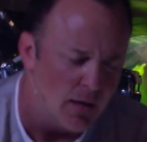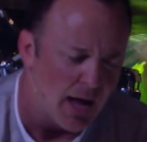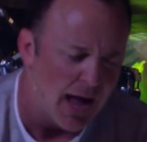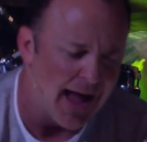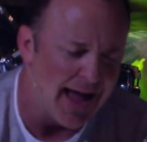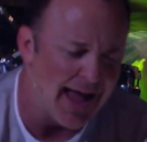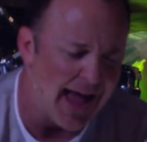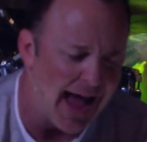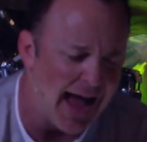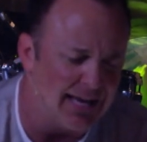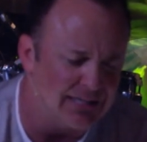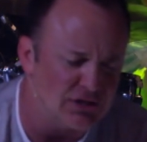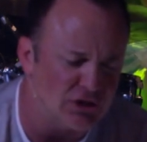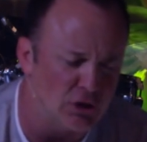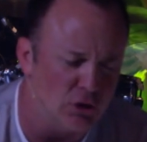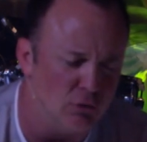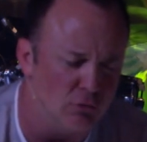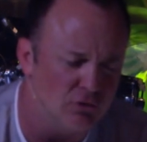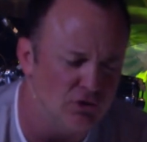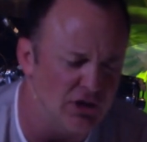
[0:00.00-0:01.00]
I
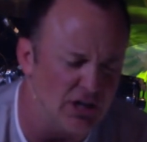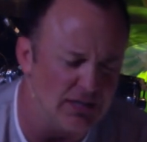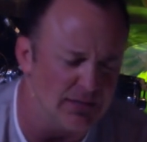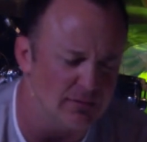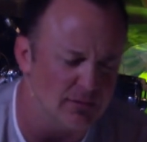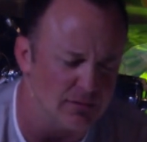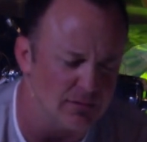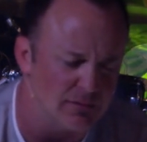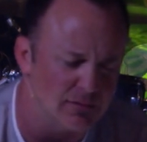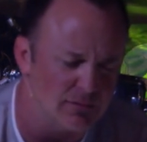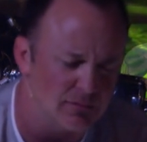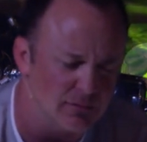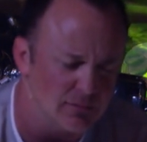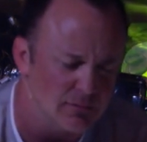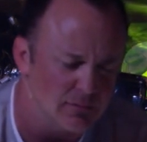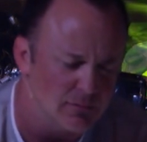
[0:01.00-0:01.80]
ask you, Jesus,